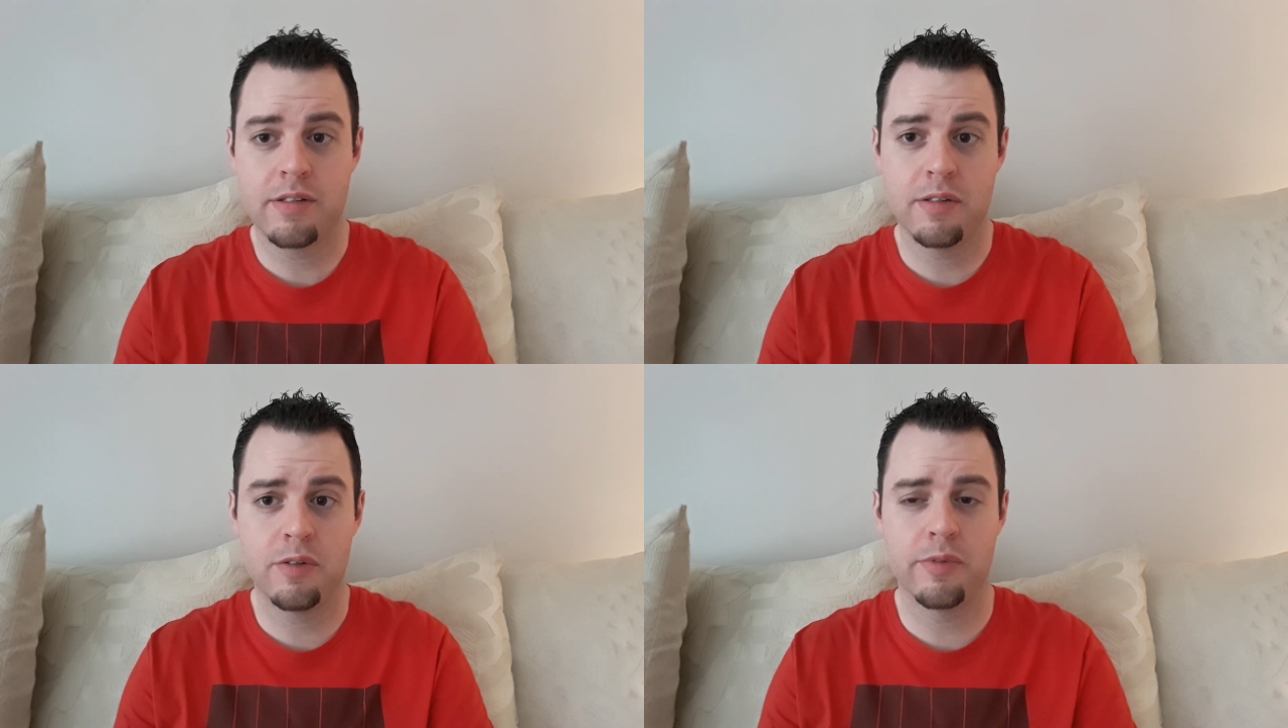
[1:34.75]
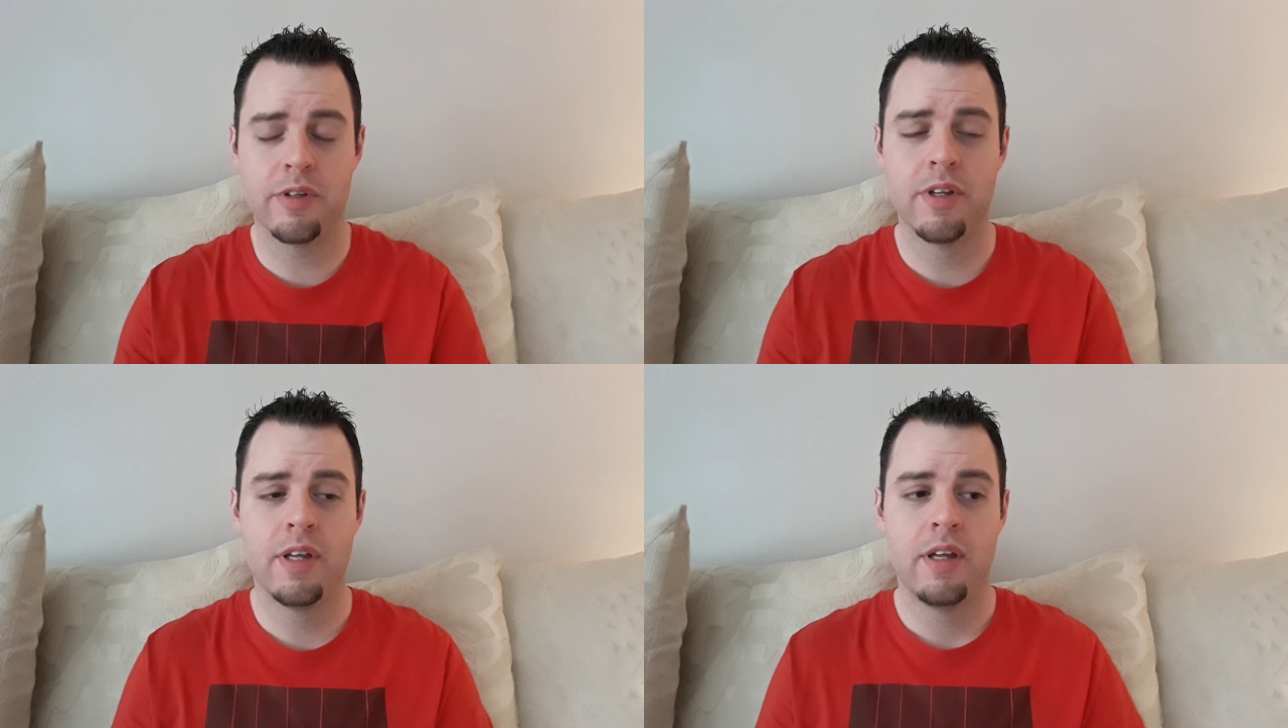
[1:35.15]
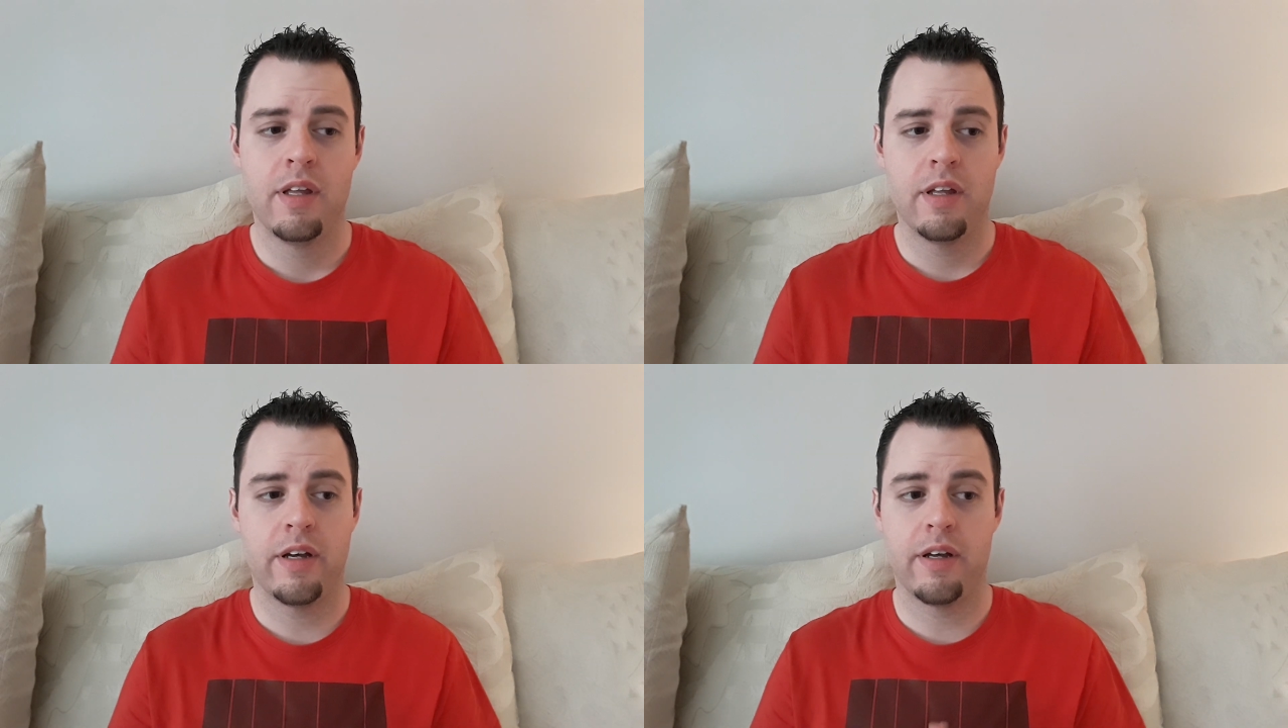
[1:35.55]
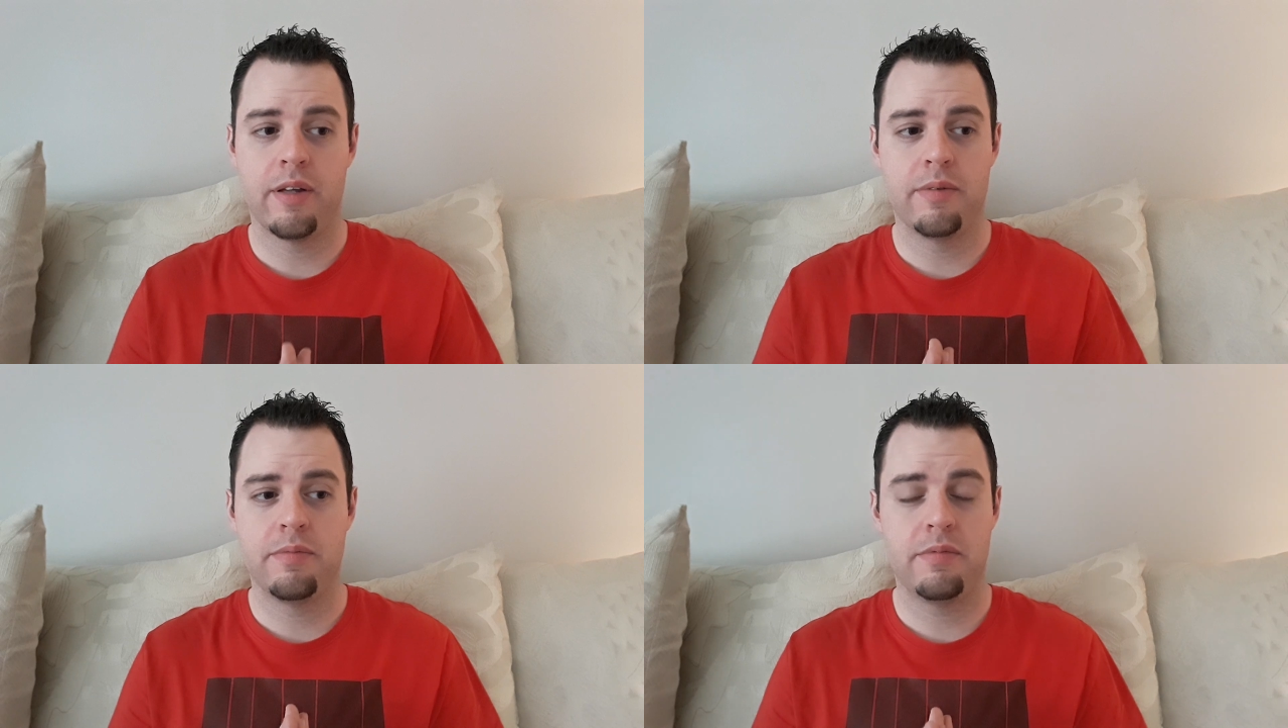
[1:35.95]
excuse me,
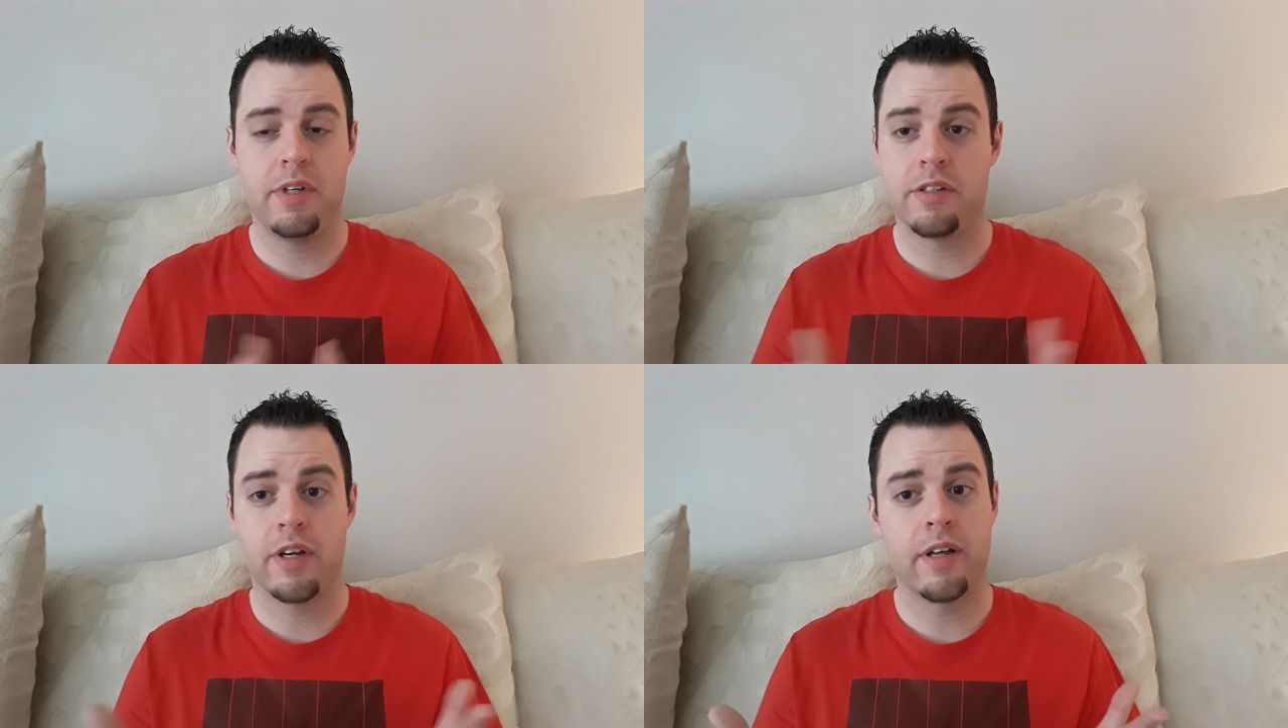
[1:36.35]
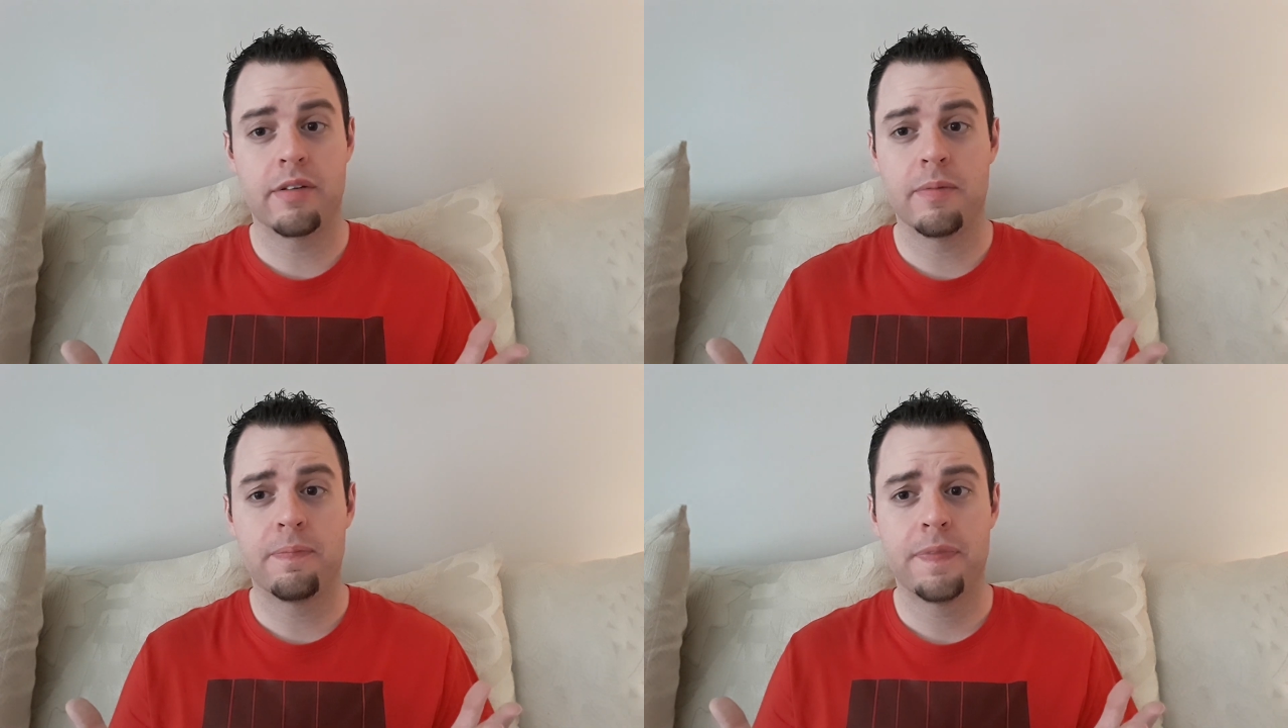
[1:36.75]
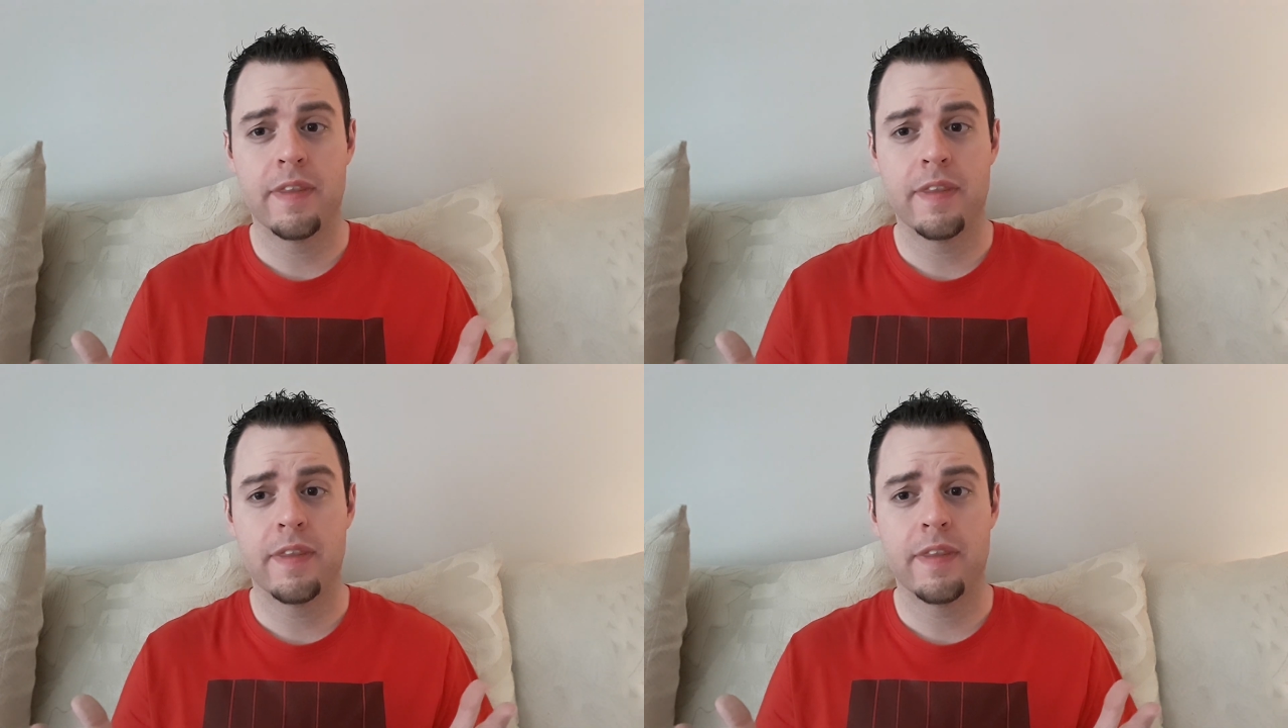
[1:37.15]
it's awesome.